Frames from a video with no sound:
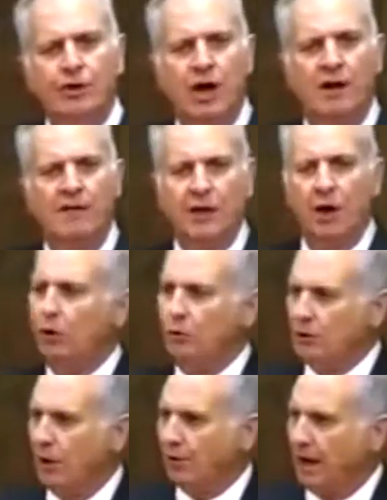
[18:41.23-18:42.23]
The young and the
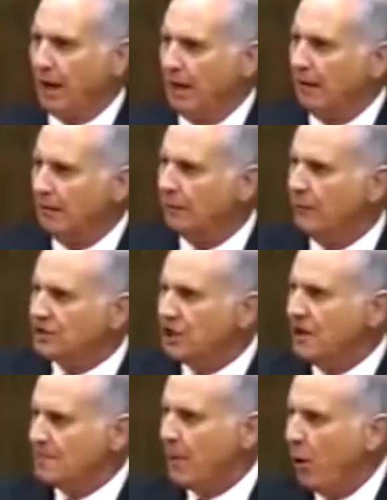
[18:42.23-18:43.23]
old go to hell. The
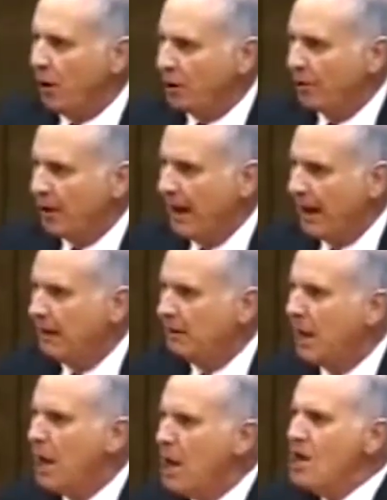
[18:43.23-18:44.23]
rich and the poor go to
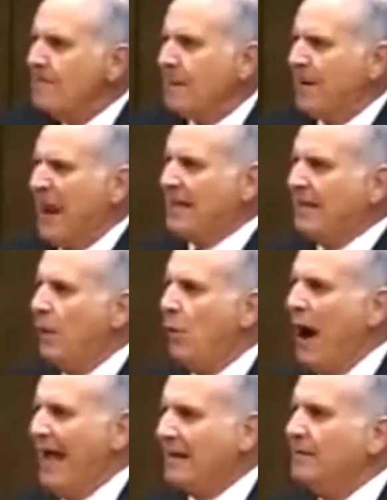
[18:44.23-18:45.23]
hell. The black and
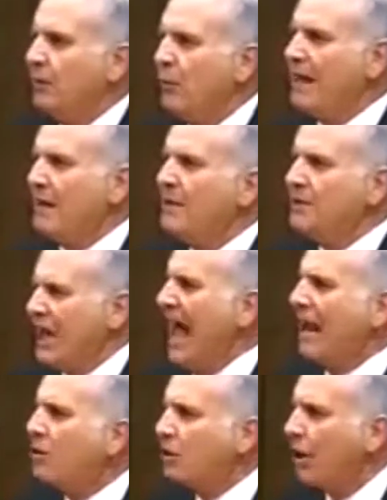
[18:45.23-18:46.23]
the white and the red and the
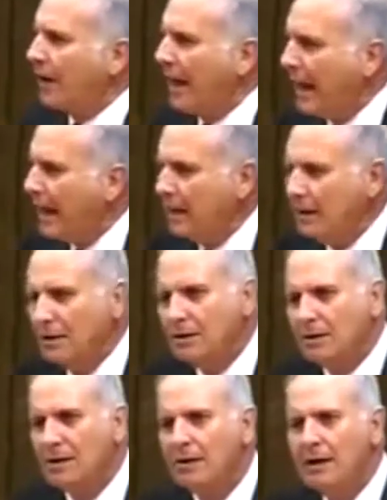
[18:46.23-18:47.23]
yellow go to
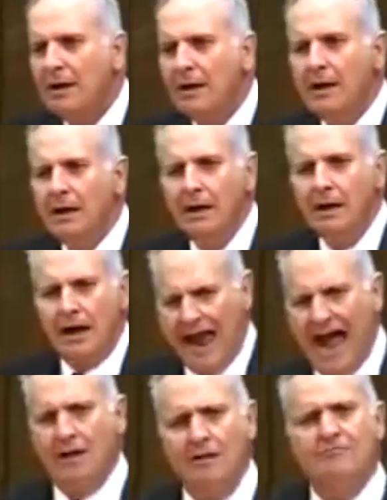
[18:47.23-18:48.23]
hell.
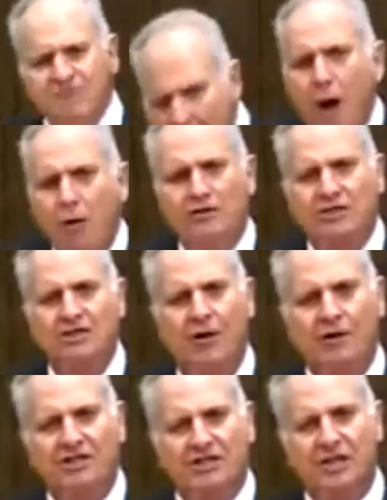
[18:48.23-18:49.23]
Hell knows
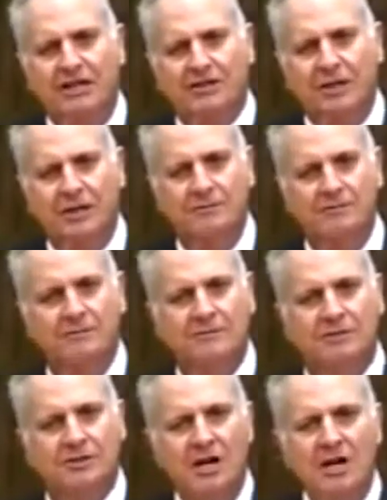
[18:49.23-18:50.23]
no
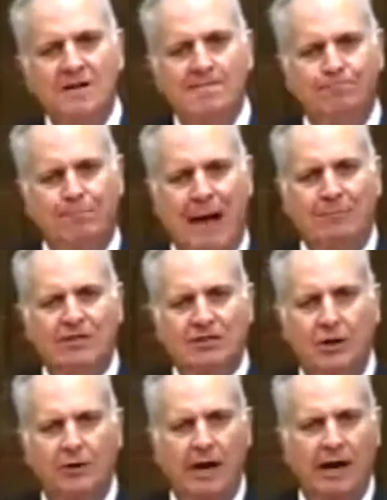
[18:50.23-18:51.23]
distinctions. Baptists
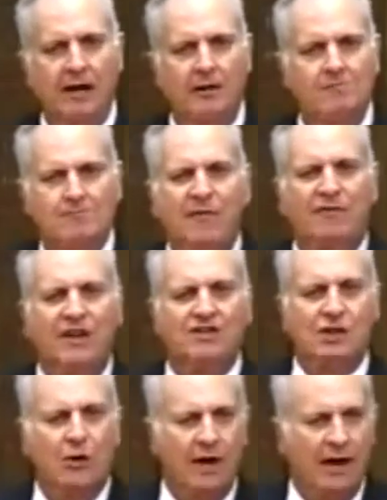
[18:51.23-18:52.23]
go to hell,
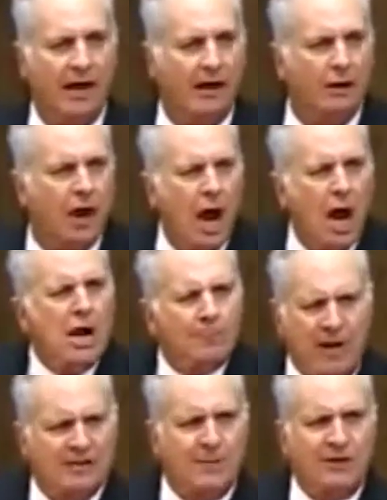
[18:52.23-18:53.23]
Methodists go to hell,
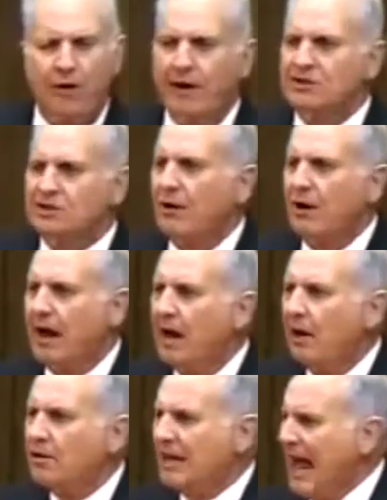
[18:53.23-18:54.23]
Presbyterians go to
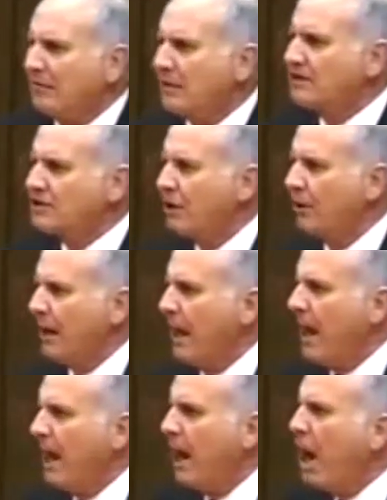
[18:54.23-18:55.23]
hell, Catholics go
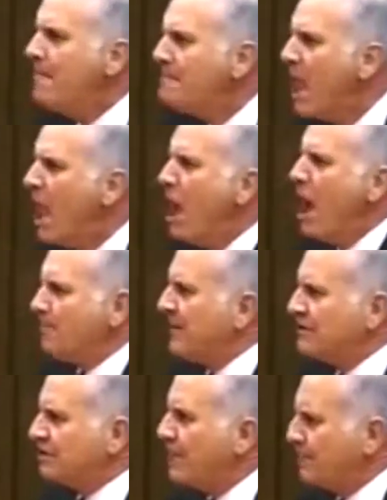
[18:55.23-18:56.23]
to hell,
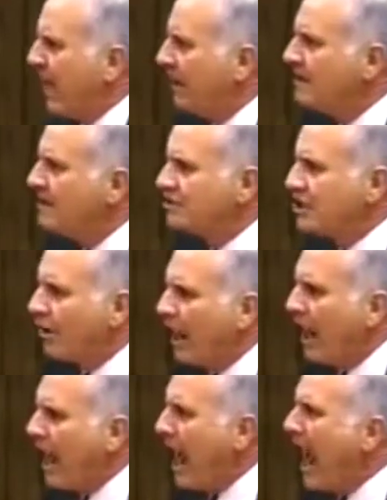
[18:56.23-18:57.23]
Episcopalians go
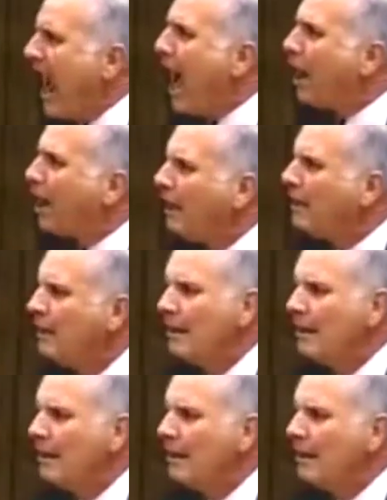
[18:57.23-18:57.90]
to hell.